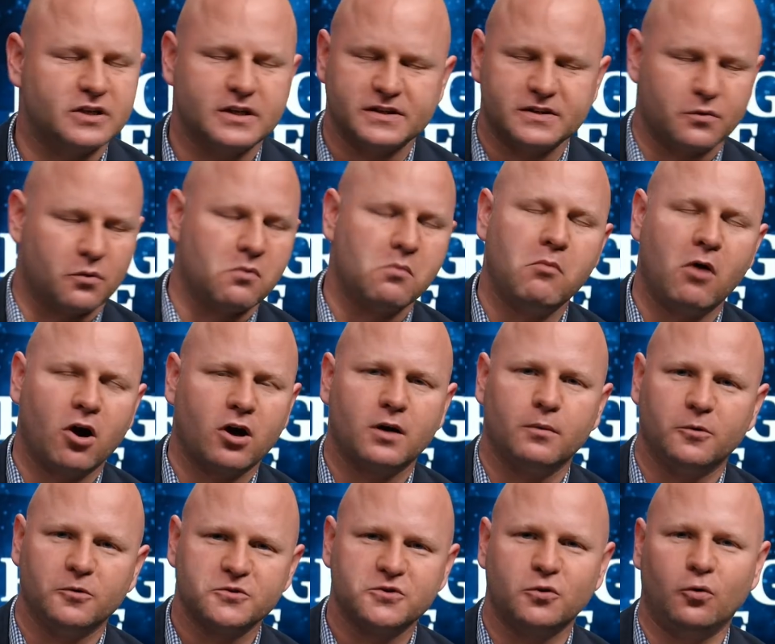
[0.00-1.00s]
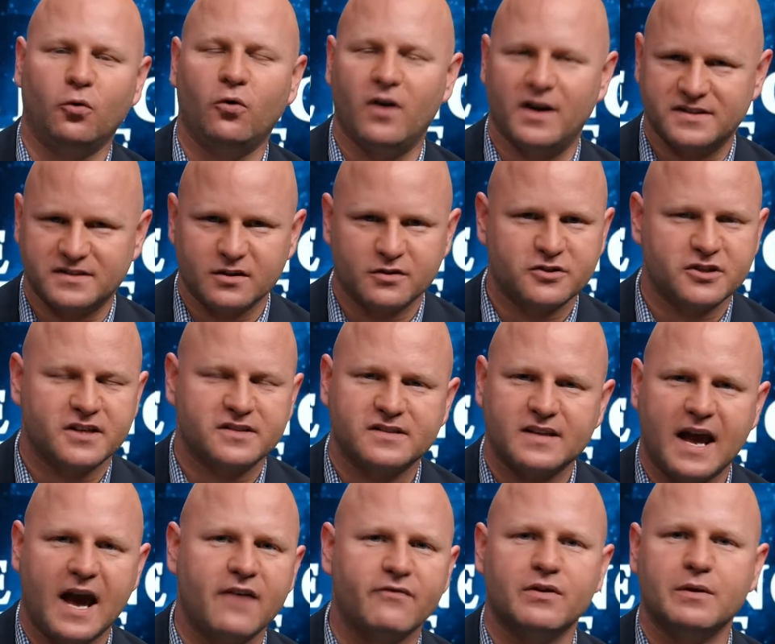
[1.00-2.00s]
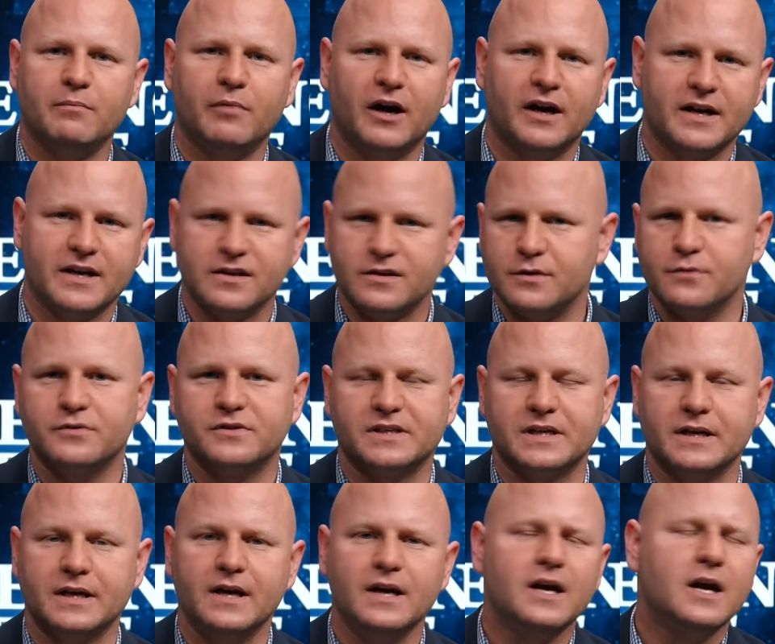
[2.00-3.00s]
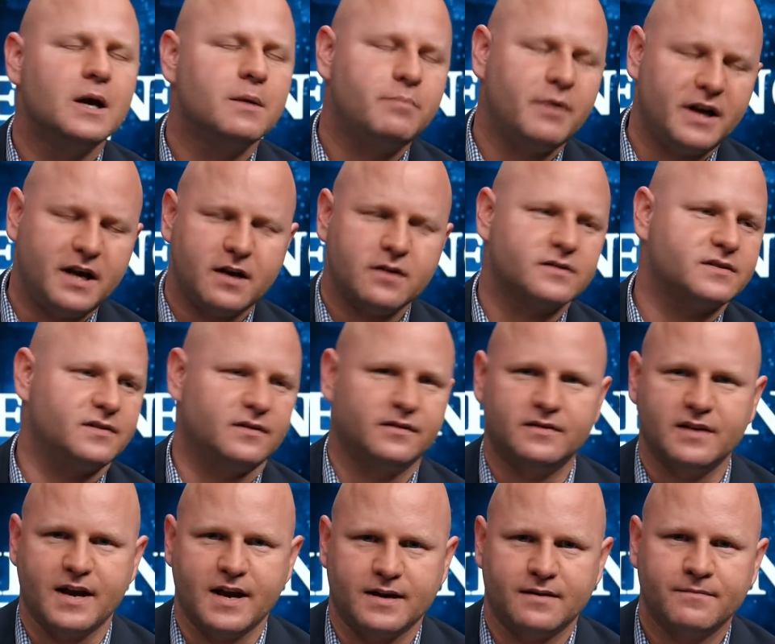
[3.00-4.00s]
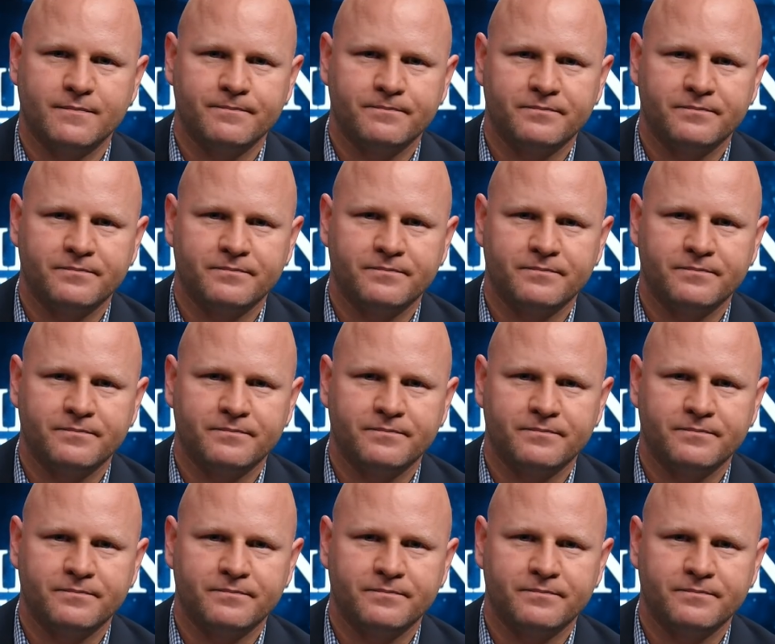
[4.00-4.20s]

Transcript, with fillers: It's a remarkable tool. I suggest everybody use it. But here's the thing.